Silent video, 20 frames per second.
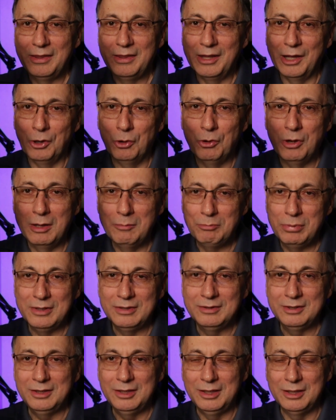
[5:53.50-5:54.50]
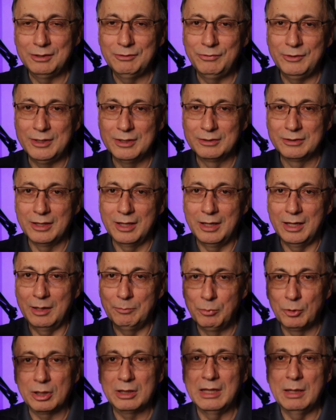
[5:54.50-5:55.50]
the OMPC, it feels like,
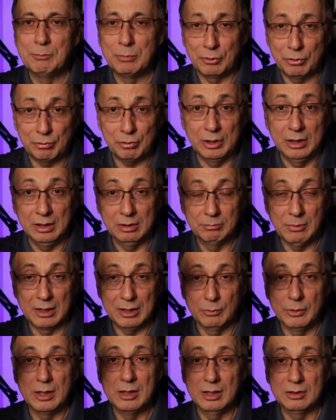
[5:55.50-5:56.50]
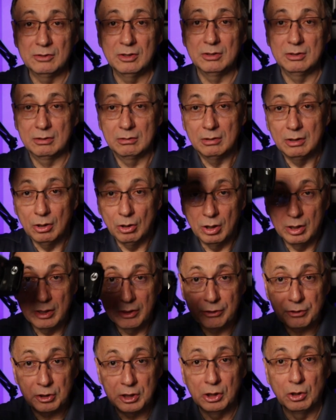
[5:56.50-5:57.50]
I put it number 3. By the way, this is
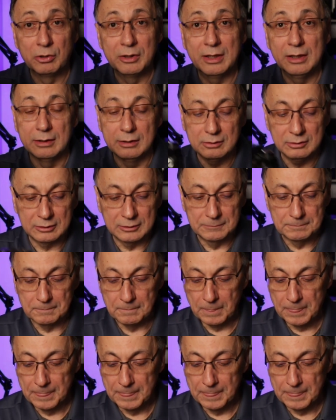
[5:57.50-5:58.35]
3 on the list.